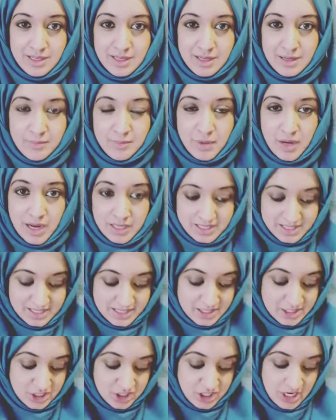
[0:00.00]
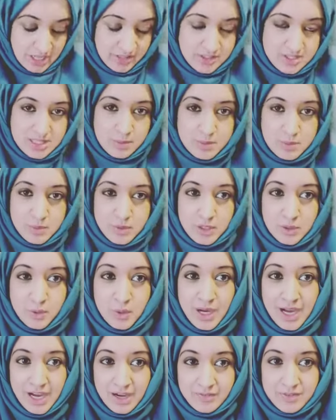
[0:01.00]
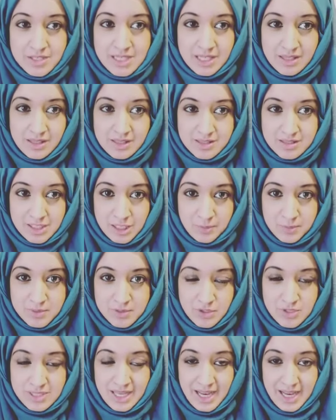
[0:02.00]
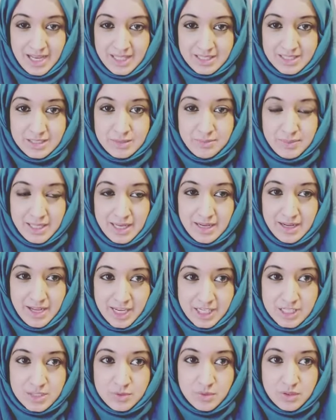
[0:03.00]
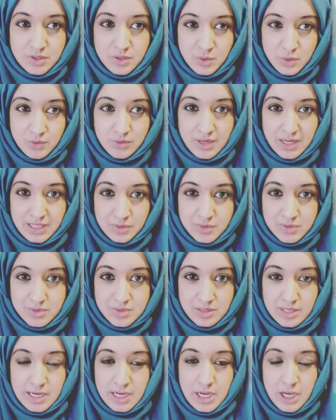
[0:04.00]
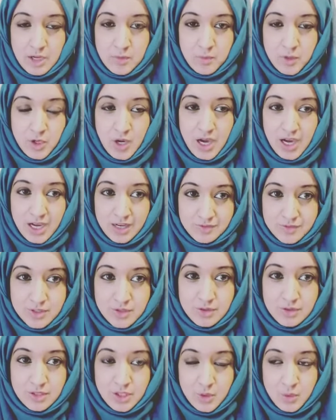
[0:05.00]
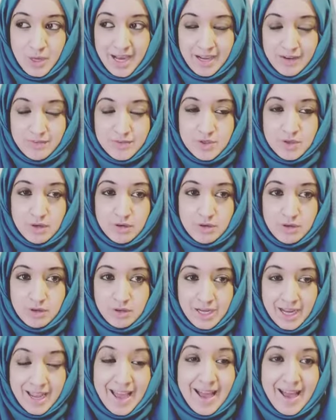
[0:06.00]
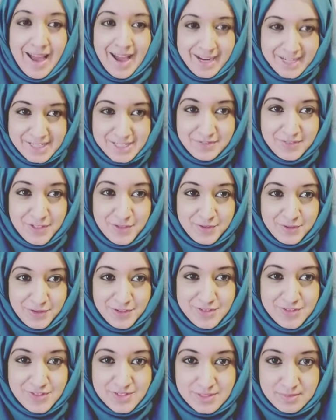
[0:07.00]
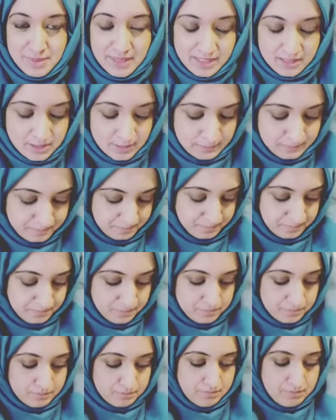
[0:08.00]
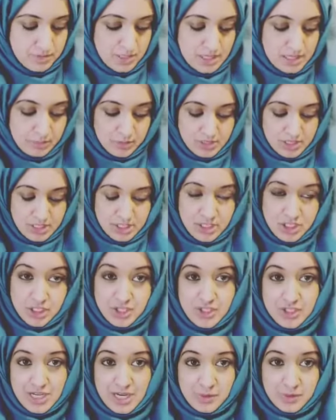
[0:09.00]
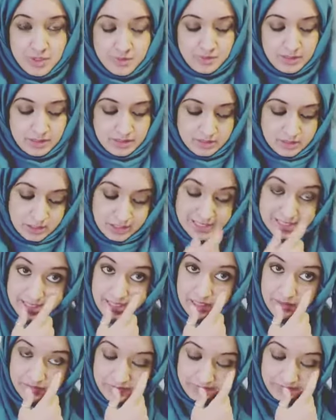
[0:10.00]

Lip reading: But I'll share the steps with you. You have to take these steps because it has to be aligned with your values. You have to activate your unconscious mind. I want to teach you how to do that yourself.